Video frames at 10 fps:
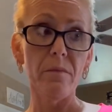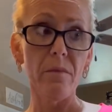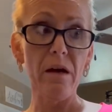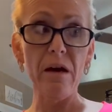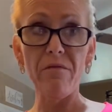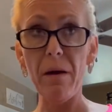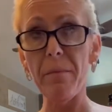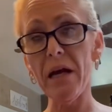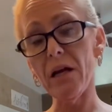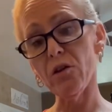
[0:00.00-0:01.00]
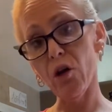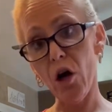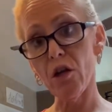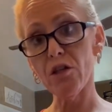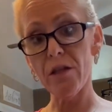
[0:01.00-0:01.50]
If I made a
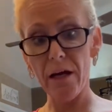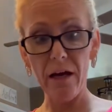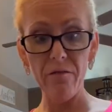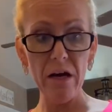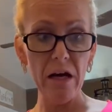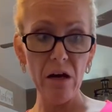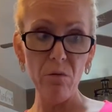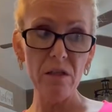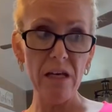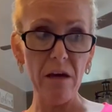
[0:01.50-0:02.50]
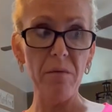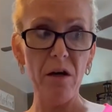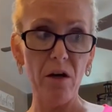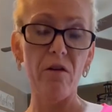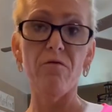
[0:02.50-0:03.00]
large thing of it, it would take me a
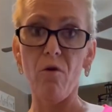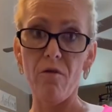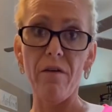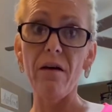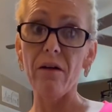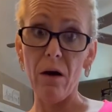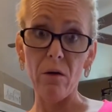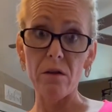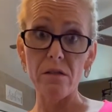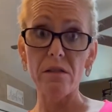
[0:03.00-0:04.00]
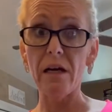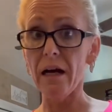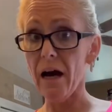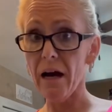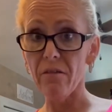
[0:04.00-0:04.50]
good 4 or 5 hours to
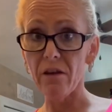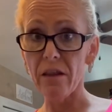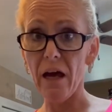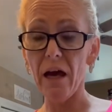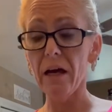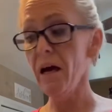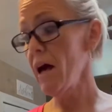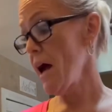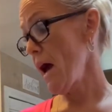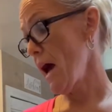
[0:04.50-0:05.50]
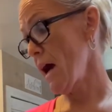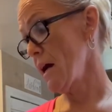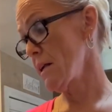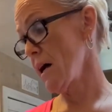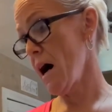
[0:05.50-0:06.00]
cut everything
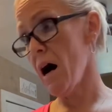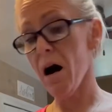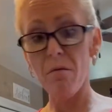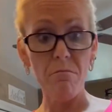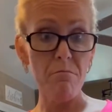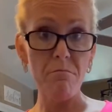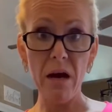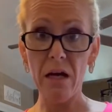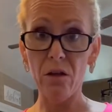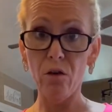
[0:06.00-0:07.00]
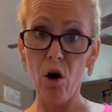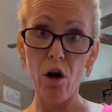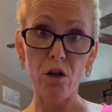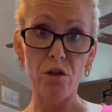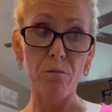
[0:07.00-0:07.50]
and make a
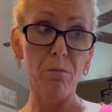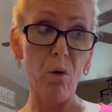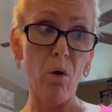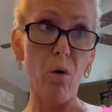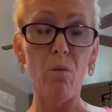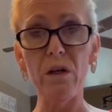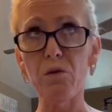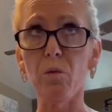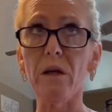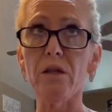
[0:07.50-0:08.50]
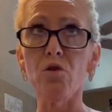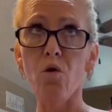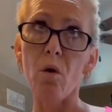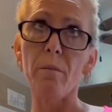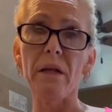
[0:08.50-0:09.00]
large bowl, which would
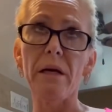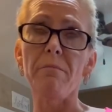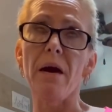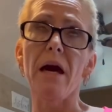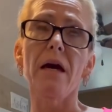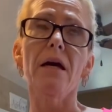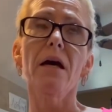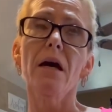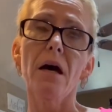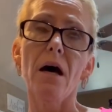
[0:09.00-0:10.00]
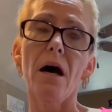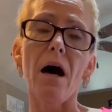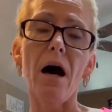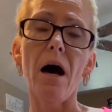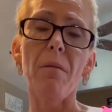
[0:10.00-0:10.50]
normally make,
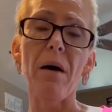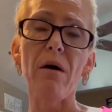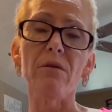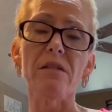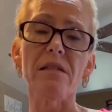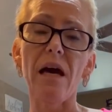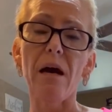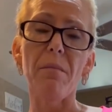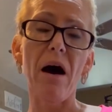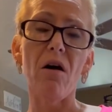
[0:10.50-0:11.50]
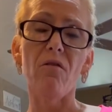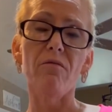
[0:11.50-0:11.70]
I would say about